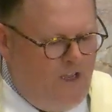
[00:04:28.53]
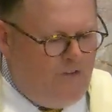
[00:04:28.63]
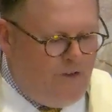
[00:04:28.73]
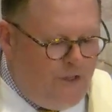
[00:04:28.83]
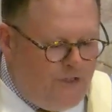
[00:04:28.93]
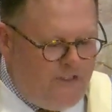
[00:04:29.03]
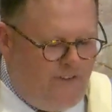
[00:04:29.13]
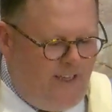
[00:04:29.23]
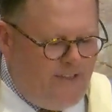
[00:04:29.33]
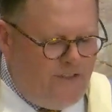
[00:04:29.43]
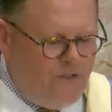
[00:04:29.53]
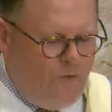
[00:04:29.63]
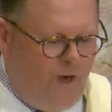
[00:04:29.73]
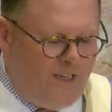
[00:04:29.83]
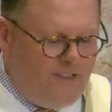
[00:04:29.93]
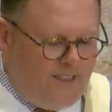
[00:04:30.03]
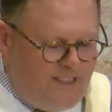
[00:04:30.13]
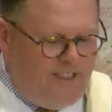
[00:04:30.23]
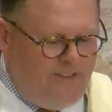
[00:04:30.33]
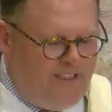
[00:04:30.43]
For those of us who watch the
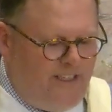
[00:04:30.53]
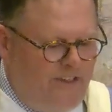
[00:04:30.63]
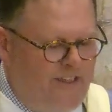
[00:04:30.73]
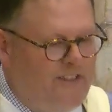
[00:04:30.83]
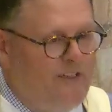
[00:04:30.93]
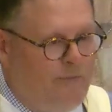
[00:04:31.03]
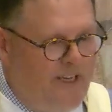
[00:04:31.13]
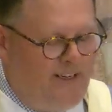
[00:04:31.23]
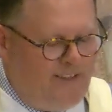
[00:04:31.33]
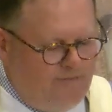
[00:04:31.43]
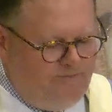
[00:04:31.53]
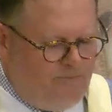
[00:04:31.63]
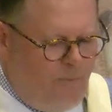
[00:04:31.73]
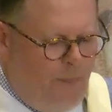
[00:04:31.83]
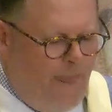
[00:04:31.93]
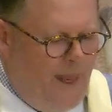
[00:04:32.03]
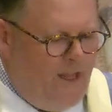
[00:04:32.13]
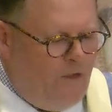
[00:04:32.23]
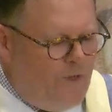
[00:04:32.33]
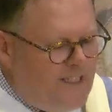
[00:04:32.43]
TV series The Bear,
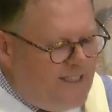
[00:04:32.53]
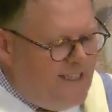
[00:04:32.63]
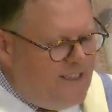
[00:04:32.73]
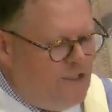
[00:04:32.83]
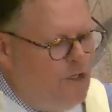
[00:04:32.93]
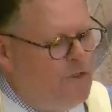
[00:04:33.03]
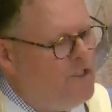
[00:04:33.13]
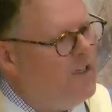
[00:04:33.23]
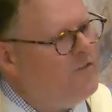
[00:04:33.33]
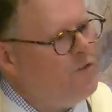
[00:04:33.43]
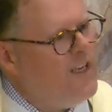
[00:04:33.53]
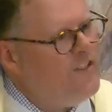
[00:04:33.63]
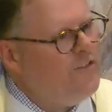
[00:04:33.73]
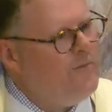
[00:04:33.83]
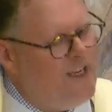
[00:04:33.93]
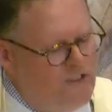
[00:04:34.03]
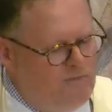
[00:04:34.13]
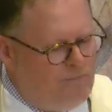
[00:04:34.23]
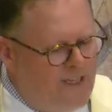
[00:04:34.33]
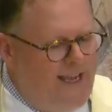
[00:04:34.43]
we see this notion of transformation
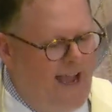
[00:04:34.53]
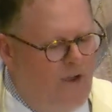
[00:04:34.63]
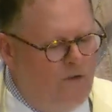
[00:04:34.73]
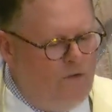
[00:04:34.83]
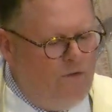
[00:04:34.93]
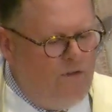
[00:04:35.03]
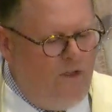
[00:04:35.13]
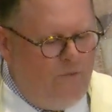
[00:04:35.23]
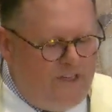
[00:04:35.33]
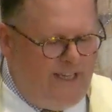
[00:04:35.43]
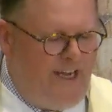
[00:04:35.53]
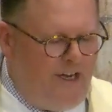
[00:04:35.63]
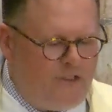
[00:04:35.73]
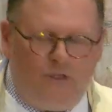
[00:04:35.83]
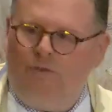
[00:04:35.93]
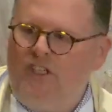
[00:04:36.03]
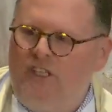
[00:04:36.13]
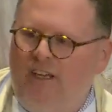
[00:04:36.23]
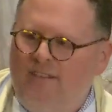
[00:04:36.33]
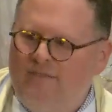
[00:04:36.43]
play out with the character
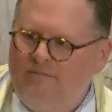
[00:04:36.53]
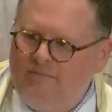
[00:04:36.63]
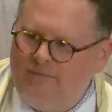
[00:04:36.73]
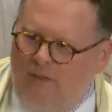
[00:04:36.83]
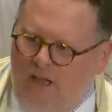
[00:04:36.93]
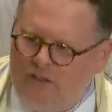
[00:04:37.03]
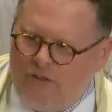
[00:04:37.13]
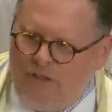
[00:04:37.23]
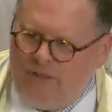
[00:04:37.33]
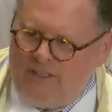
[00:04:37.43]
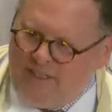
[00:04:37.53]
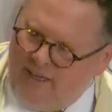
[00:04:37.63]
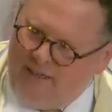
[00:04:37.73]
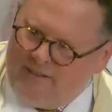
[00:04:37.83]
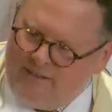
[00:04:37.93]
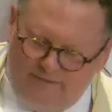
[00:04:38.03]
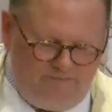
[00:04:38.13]
Richie, also known as Cuz.